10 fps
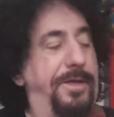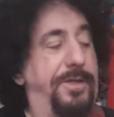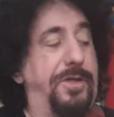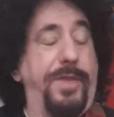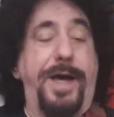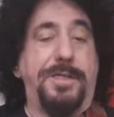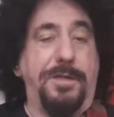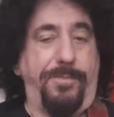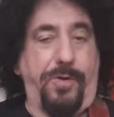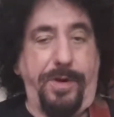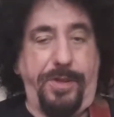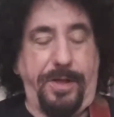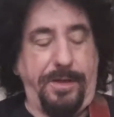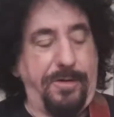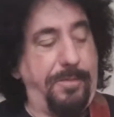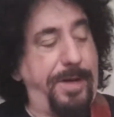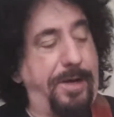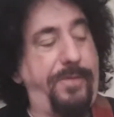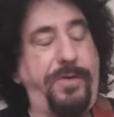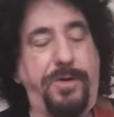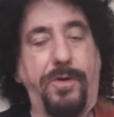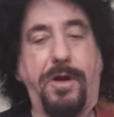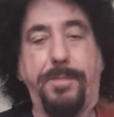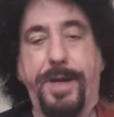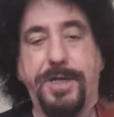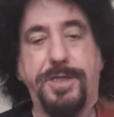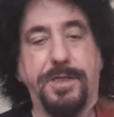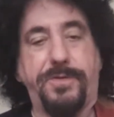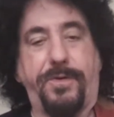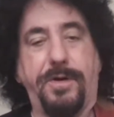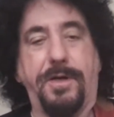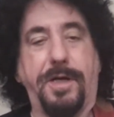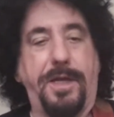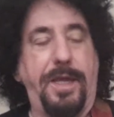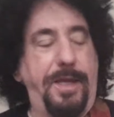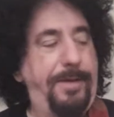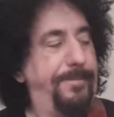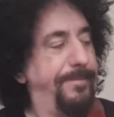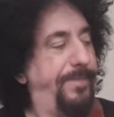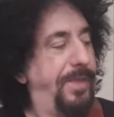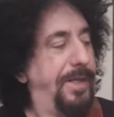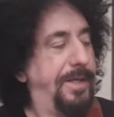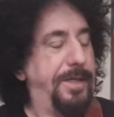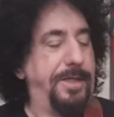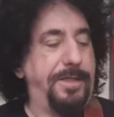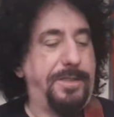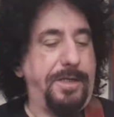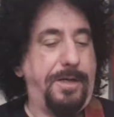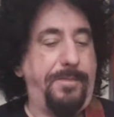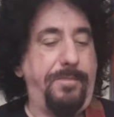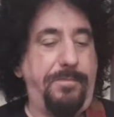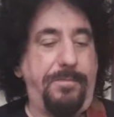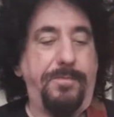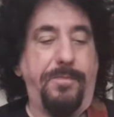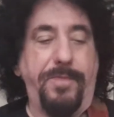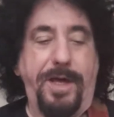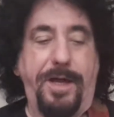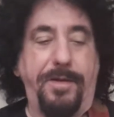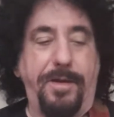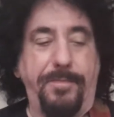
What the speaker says: So that's an important thing to know about if you're doing arpeggios for a key, is that